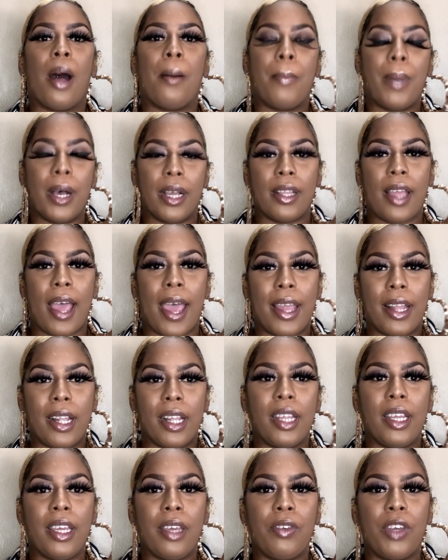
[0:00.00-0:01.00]
but I
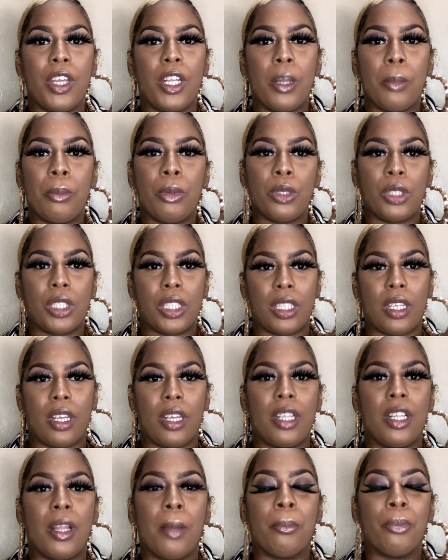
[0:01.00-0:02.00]
live in the, British,
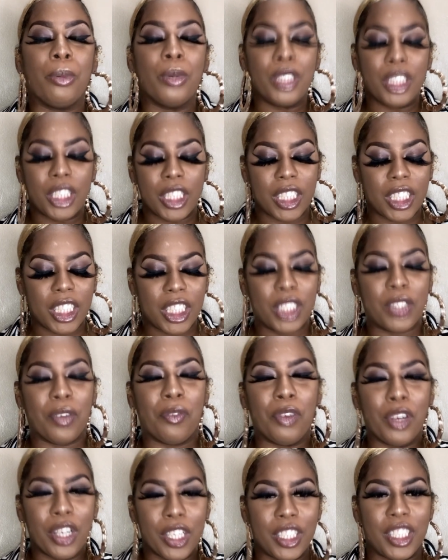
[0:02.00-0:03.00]
in the British
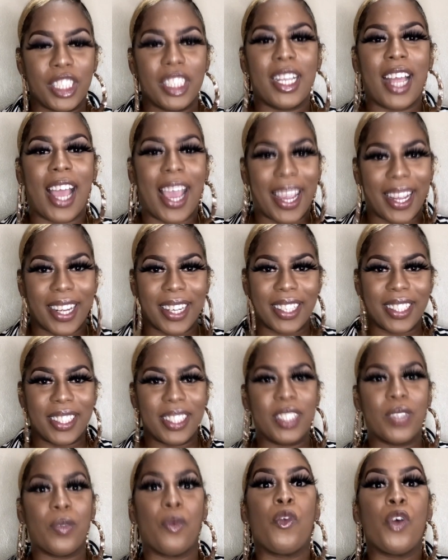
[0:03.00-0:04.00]
Virgin
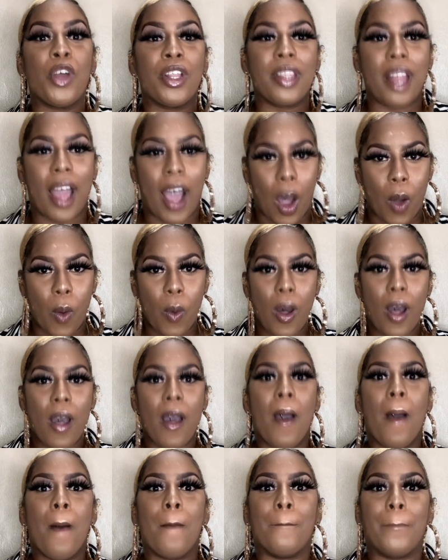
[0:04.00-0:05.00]
Islands for now,
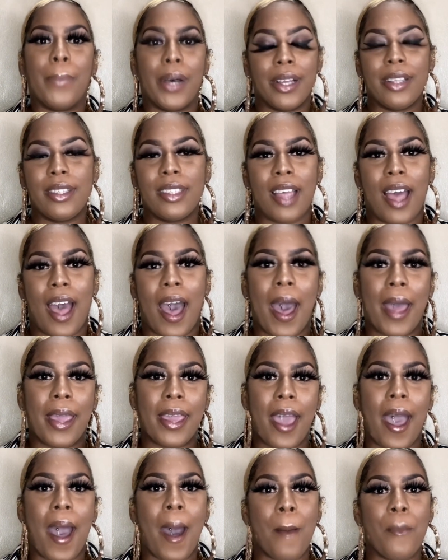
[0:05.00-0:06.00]
but
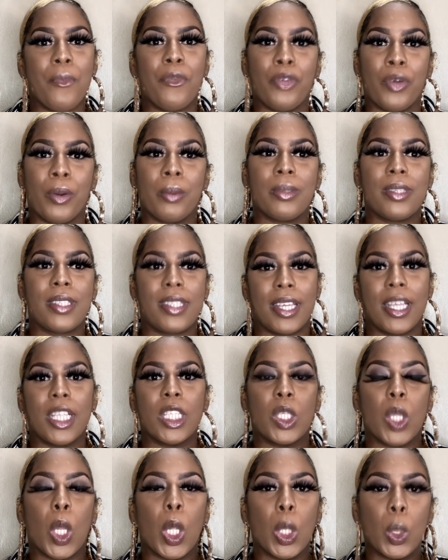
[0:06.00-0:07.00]
I am from
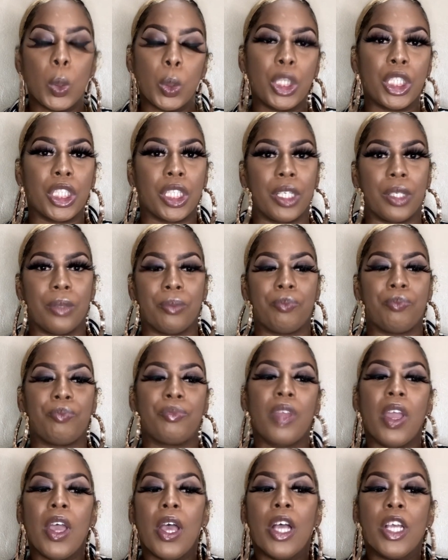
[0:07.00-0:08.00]
St. Lucia.
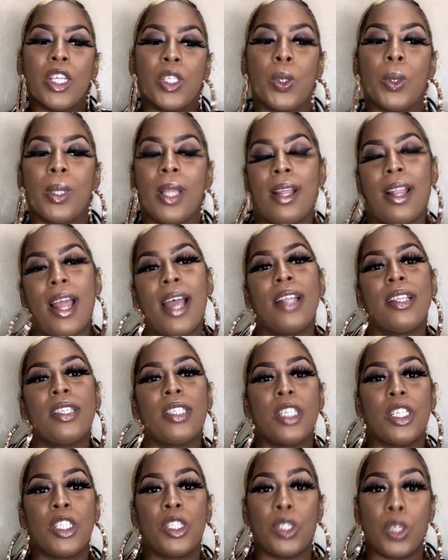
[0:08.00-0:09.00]
So that
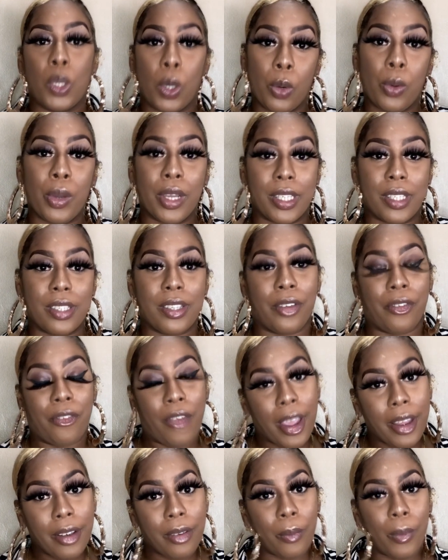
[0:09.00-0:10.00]
answers your question,
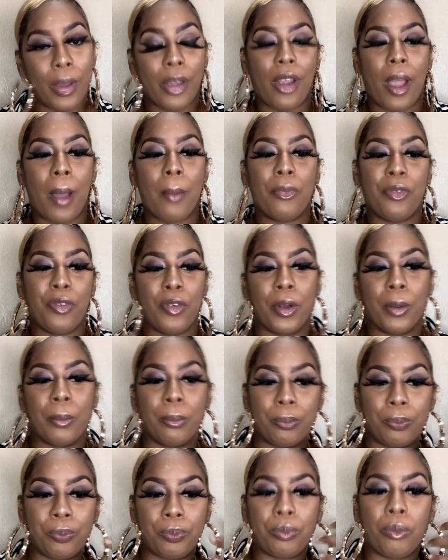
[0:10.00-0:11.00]
right? Where I'm
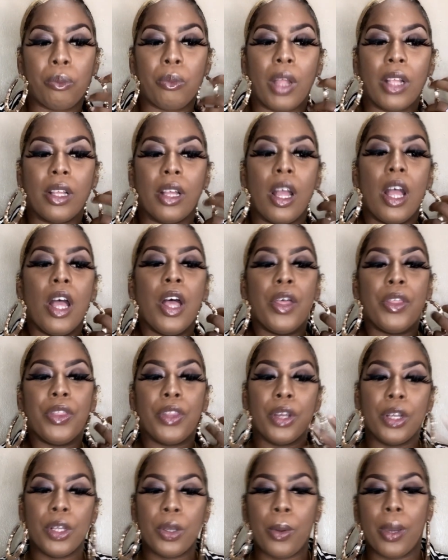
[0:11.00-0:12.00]
from.
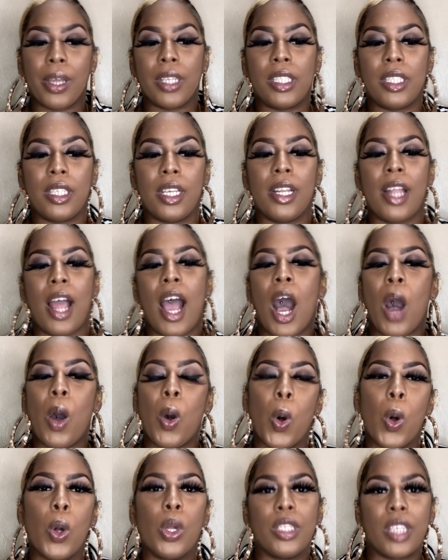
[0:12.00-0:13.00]
Third question,
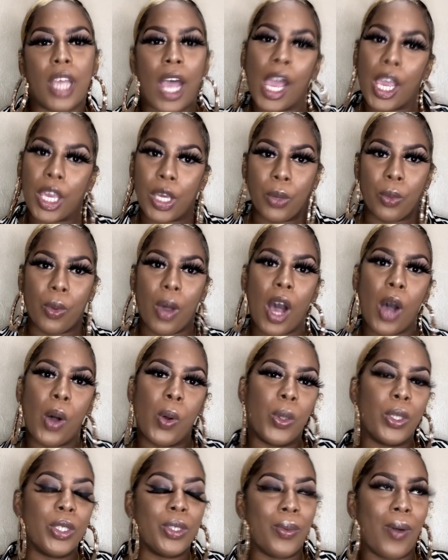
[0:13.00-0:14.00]
how old are you?
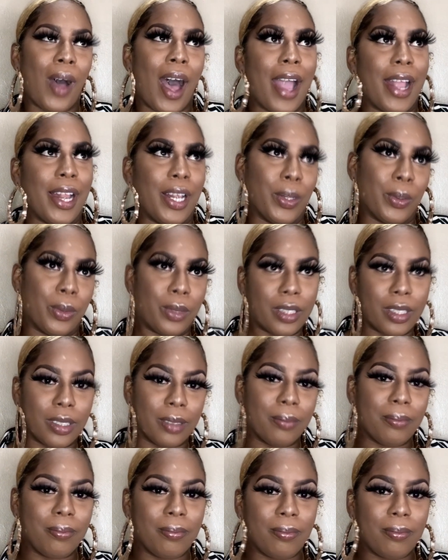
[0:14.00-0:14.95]
How old do I look?